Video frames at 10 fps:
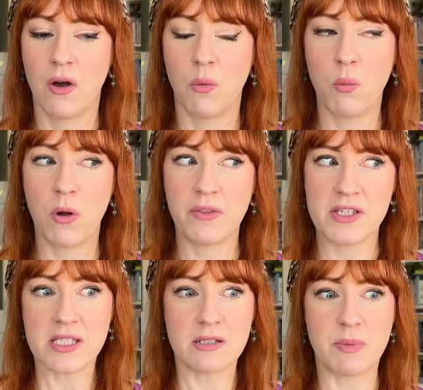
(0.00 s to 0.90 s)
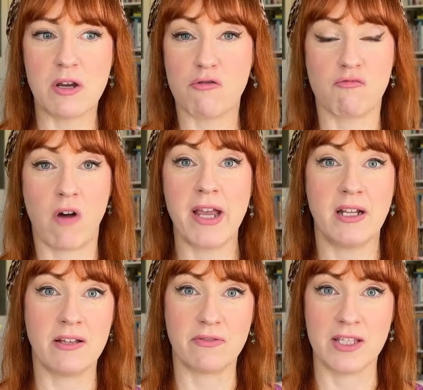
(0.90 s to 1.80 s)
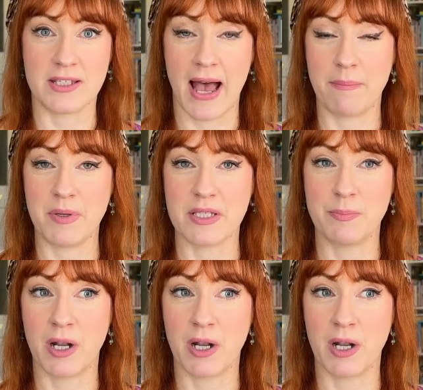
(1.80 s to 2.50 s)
well, this would be great if this happens,